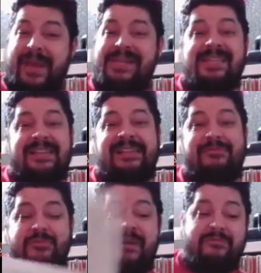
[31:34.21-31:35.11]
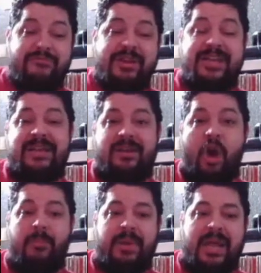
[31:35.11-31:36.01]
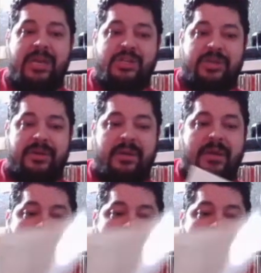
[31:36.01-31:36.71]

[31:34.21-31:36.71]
basically for every combination.